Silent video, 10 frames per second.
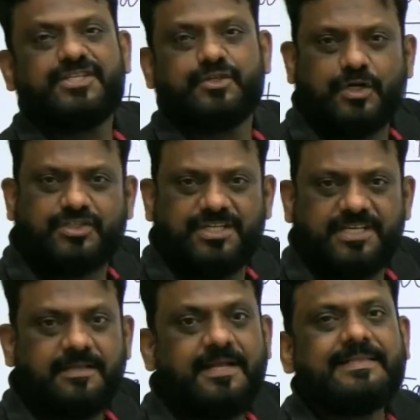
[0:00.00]
is not
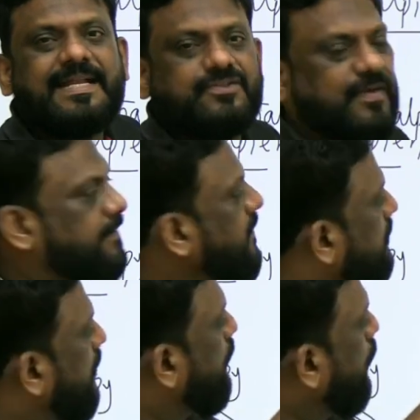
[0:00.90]
changing. That's why
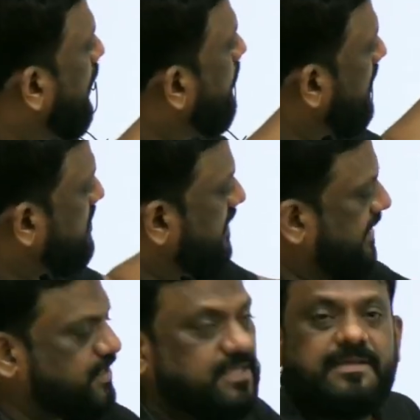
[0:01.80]
the fluid pressure
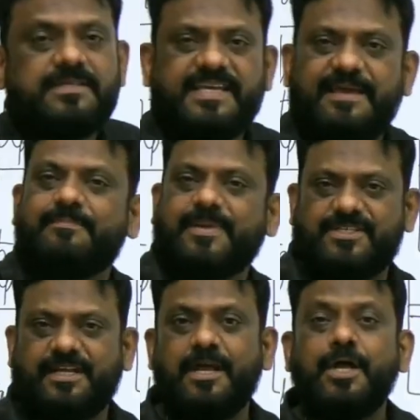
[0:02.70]
is same
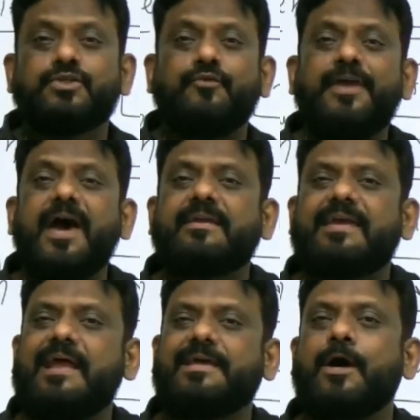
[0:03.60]
pressure. So we are
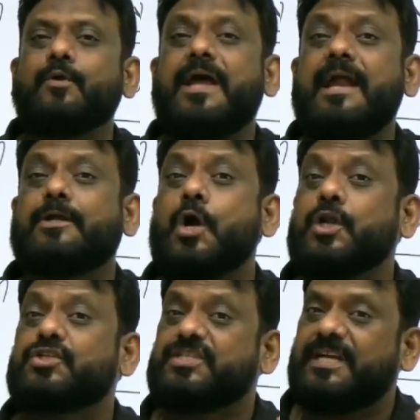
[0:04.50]
carrying out at
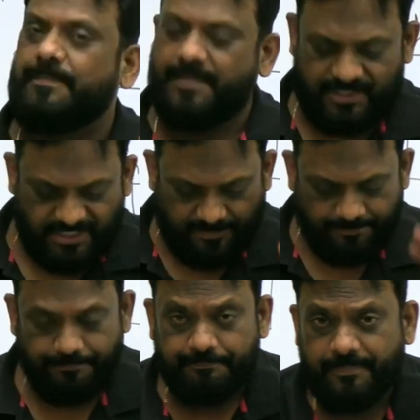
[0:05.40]
constant pressure.
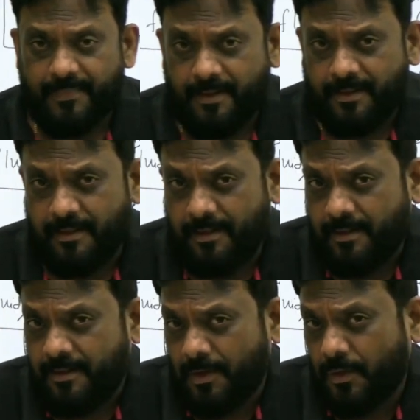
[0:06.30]

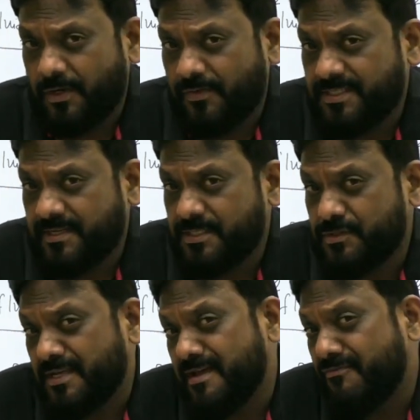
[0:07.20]
Now the question
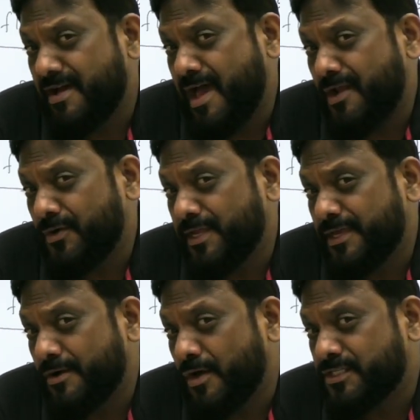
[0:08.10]
is, sir, why are you
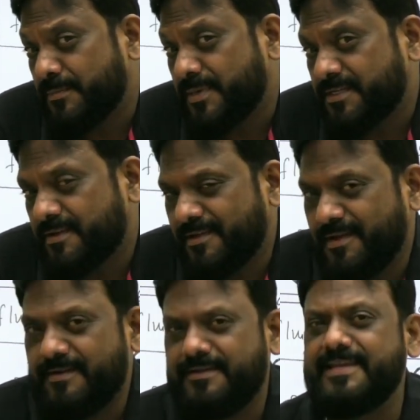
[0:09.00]
taking constant pressure?
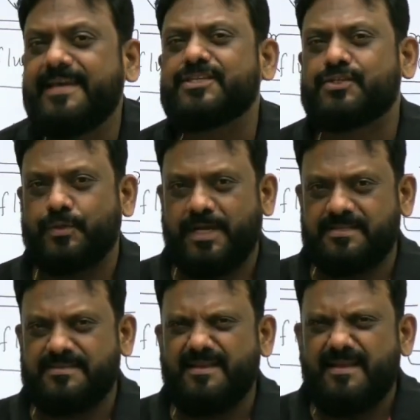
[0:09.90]
Dear
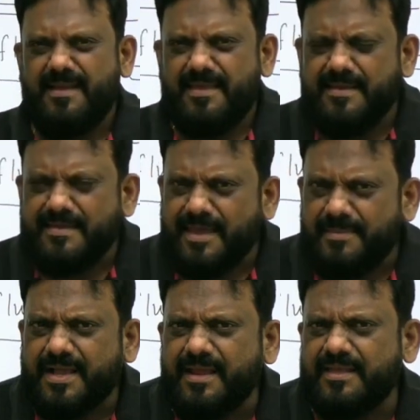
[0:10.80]
students, in
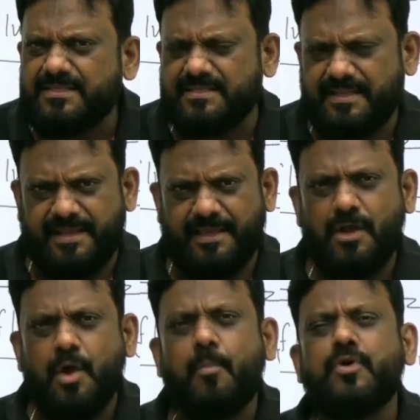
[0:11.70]
chemical
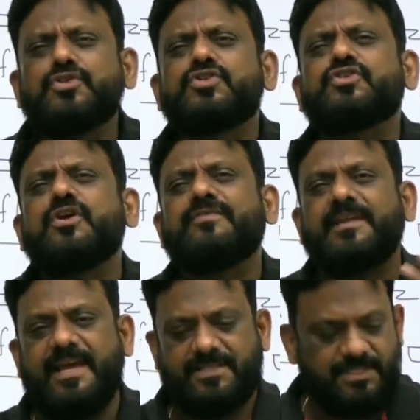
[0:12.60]
engineering, most of
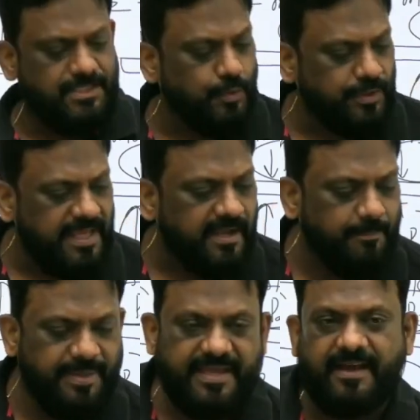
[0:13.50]
the reactions, you take a
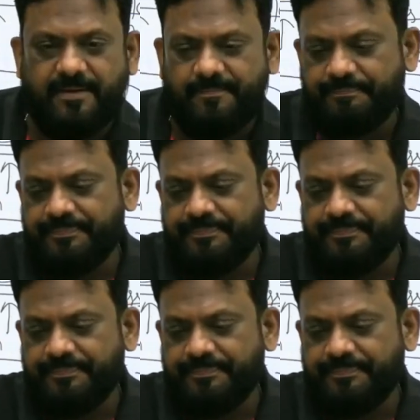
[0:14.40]
beaker